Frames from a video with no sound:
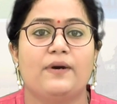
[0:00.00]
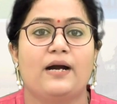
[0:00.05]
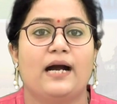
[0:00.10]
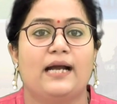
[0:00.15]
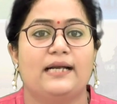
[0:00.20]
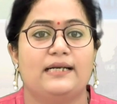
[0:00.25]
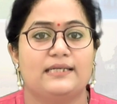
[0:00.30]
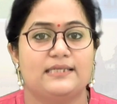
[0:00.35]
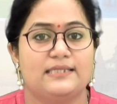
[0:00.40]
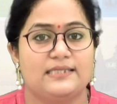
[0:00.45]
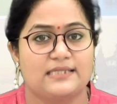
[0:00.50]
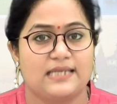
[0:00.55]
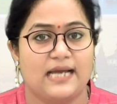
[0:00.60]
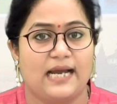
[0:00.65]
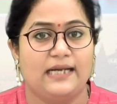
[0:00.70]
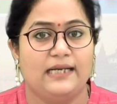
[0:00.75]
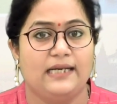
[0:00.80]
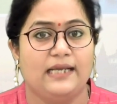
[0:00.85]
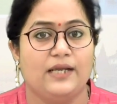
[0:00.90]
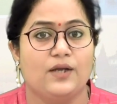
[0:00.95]

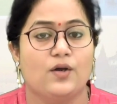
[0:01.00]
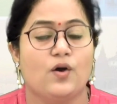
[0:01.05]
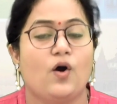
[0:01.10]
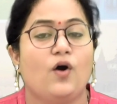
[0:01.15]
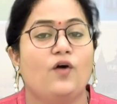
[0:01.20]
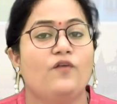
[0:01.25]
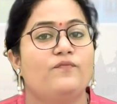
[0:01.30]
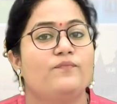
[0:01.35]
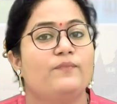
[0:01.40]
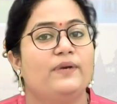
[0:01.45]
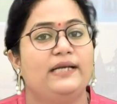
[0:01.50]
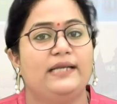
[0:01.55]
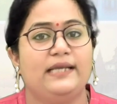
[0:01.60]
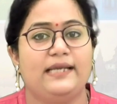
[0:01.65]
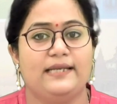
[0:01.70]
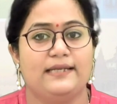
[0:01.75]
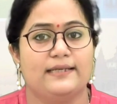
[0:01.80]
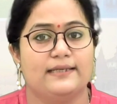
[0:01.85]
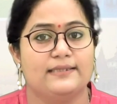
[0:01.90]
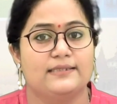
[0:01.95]
understanding of
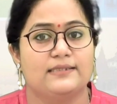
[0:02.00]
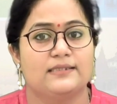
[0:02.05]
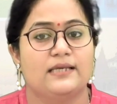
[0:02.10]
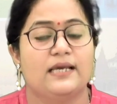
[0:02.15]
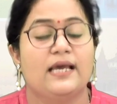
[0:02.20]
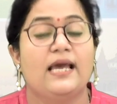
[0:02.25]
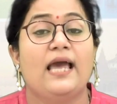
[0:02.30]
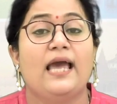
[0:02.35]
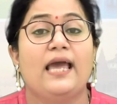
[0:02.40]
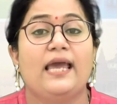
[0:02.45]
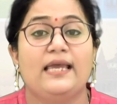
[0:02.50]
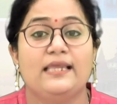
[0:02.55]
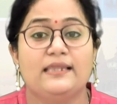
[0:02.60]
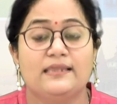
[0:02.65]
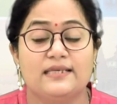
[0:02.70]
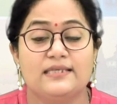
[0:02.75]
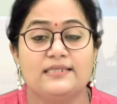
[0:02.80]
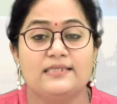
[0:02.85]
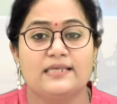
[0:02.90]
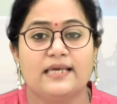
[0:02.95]
materials. In
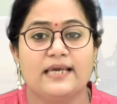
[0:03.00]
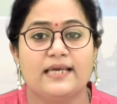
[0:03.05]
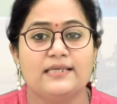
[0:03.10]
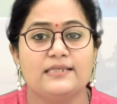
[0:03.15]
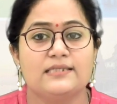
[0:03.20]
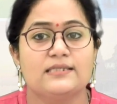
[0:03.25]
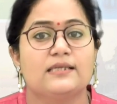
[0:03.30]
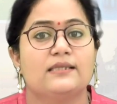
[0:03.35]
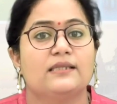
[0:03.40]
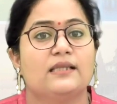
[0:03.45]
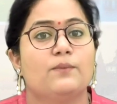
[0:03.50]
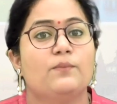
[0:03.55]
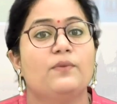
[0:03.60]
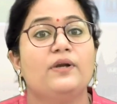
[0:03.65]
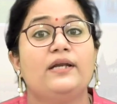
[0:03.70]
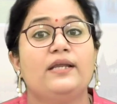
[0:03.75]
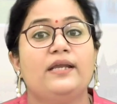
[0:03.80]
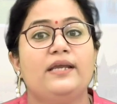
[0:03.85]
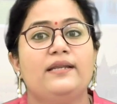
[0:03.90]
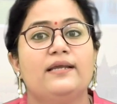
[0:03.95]
this case, the
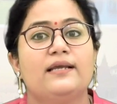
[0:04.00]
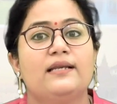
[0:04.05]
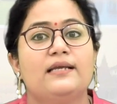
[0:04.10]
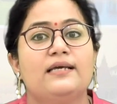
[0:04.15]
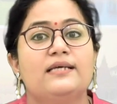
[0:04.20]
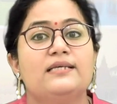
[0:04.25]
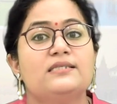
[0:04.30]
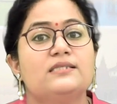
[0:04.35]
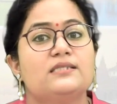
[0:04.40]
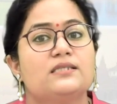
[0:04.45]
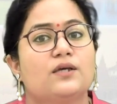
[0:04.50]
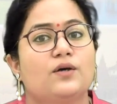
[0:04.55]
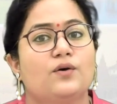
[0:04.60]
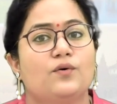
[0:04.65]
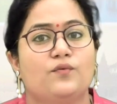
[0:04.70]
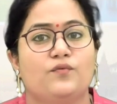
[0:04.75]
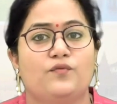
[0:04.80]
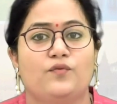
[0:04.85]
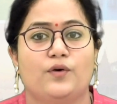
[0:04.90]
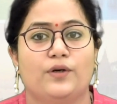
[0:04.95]
material is
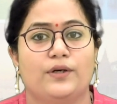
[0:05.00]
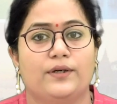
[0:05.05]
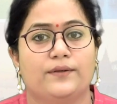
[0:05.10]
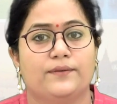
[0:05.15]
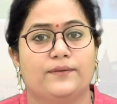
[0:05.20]
wood.